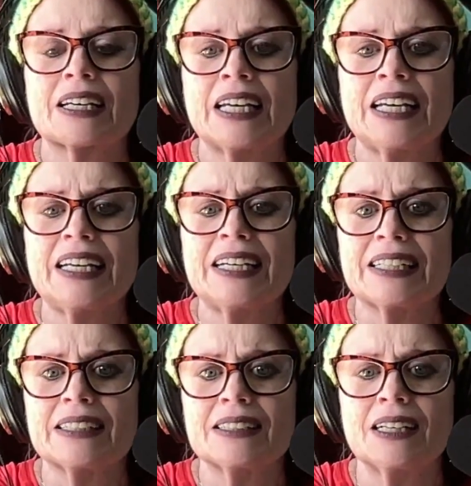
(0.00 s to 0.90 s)

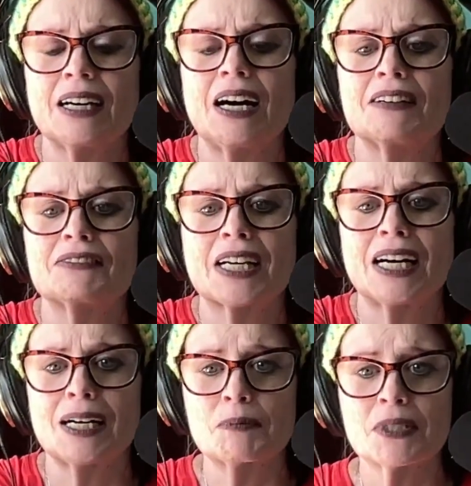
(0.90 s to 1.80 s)
King of
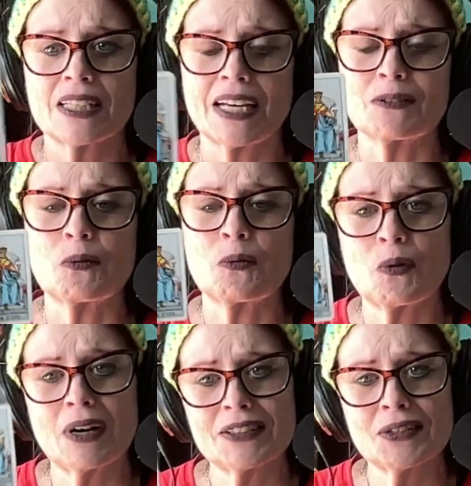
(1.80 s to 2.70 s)
Cups, and
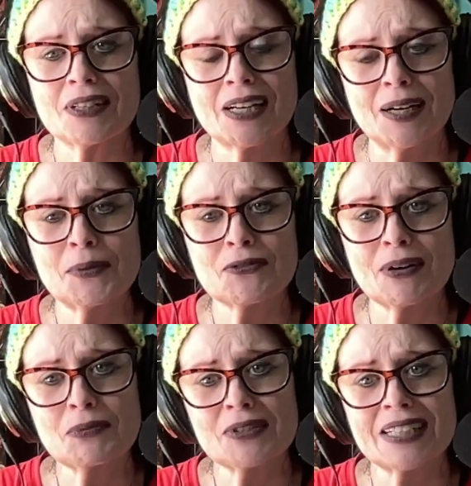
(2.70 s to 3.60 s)
what do the cups
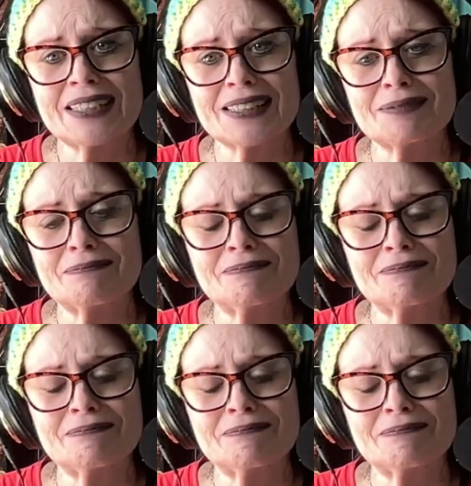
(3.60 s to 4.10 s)
represent?